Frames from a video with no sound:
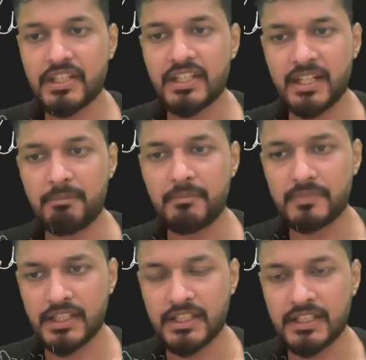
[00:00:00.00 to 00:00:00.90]

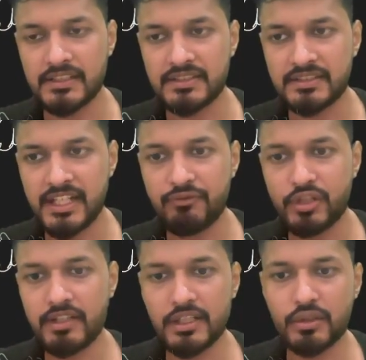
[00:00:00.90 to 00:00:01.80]

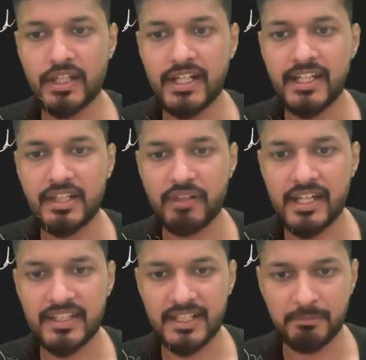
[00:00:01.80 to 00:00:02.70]
T4 will go ahead and
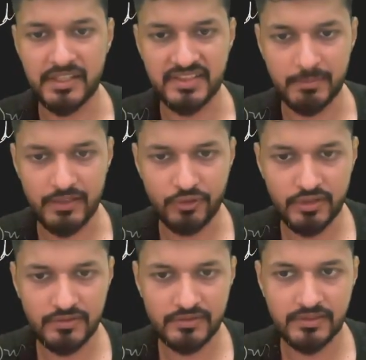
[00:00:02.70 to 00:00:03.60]
acquire the number semaphore,